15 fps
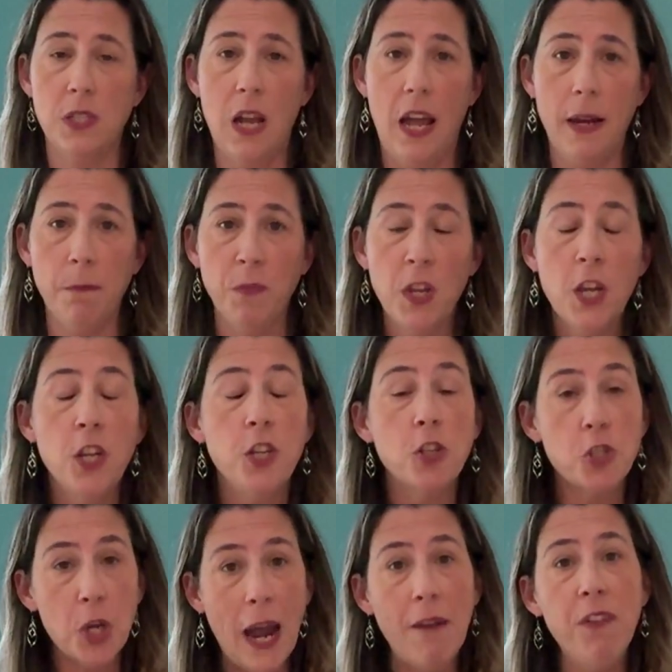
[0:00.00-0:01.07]
line. Your
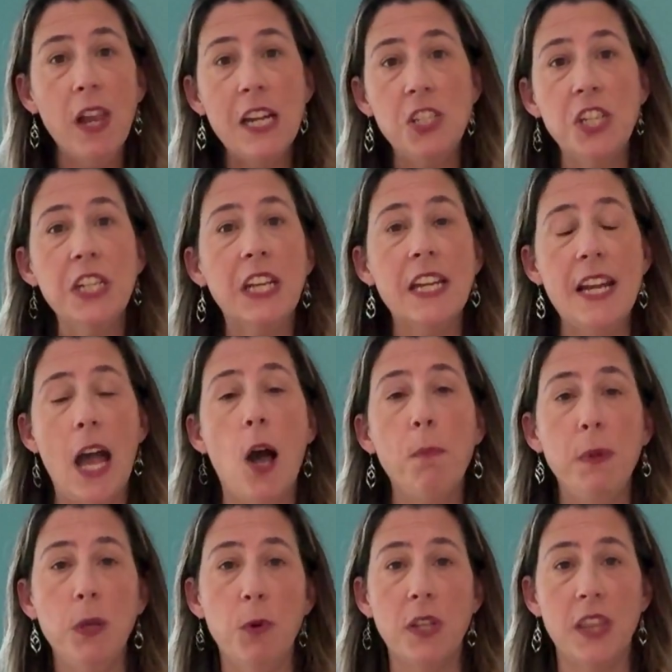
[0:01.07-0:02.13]
travel agent can help
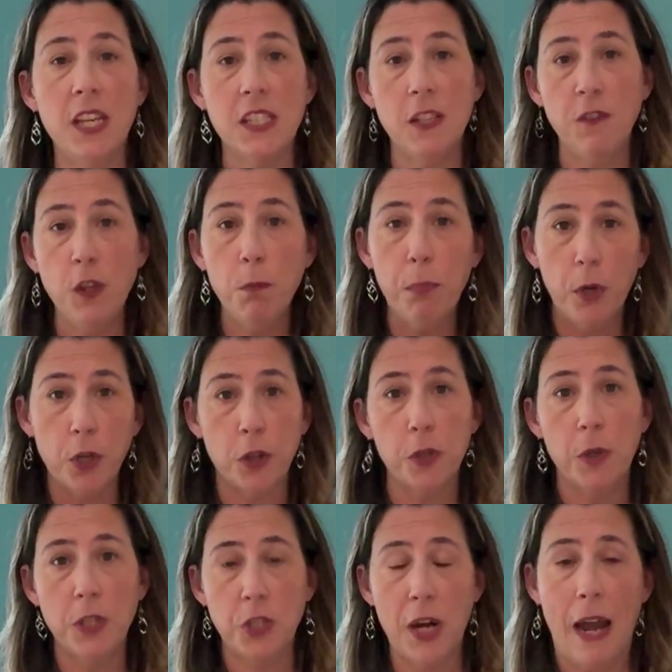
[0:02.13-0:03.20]
you with this if you book
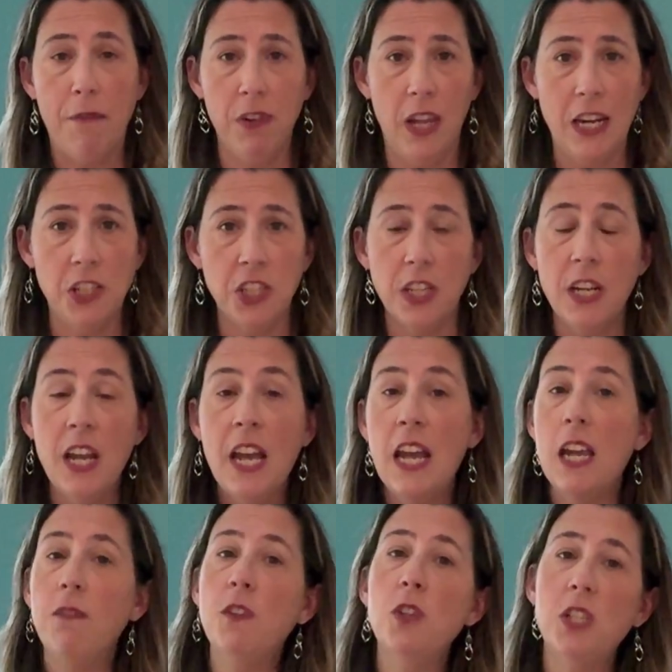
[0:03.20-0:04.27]
through a travel agent.
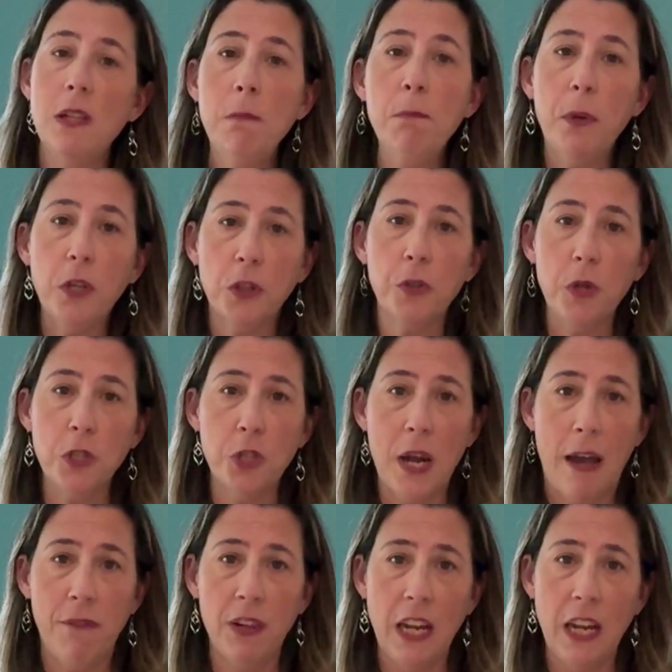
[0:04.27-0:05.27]
If you didn't book through a travel